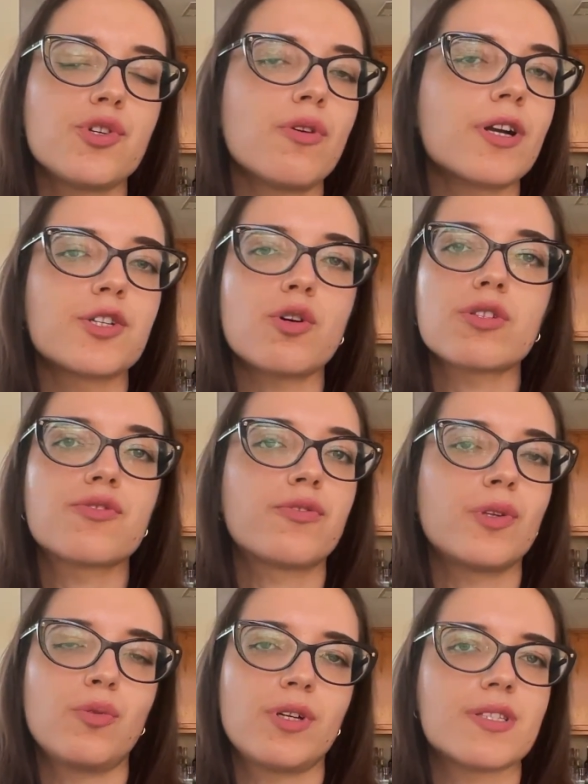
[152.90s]
you are not
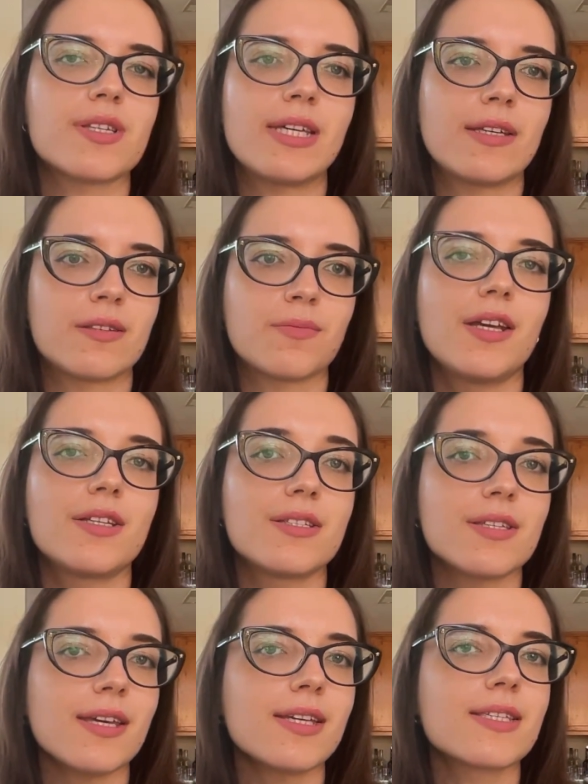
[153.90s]
fluent in. It
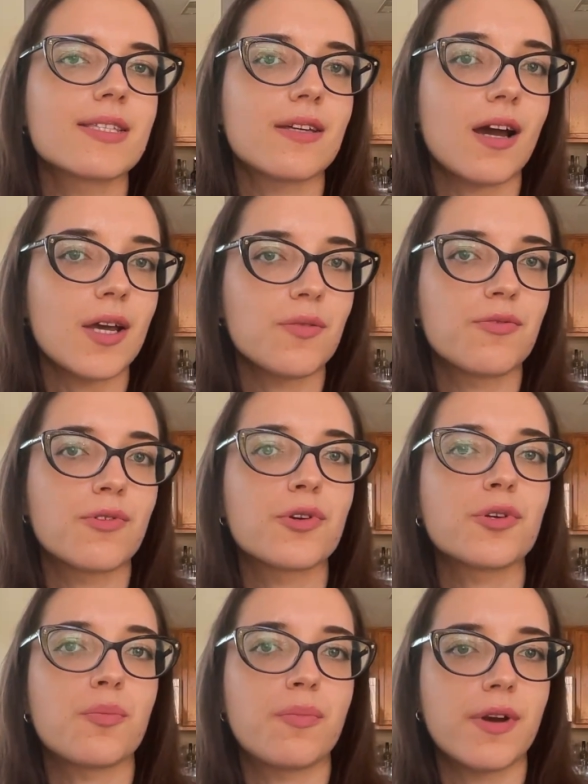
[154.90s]
takes time
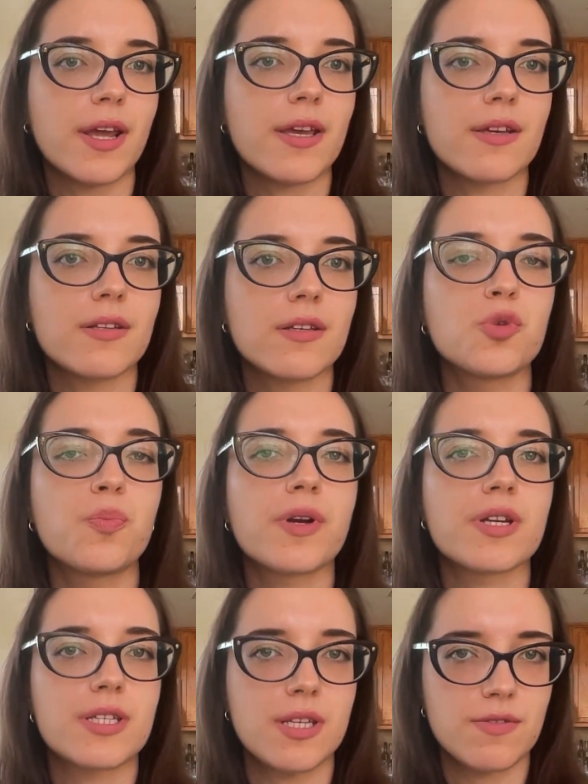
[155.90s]
for your brain to
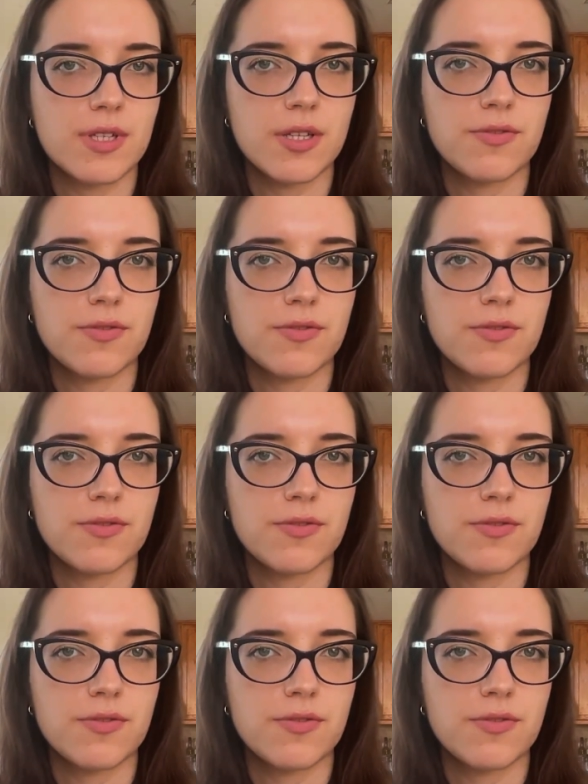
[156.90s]
perceive the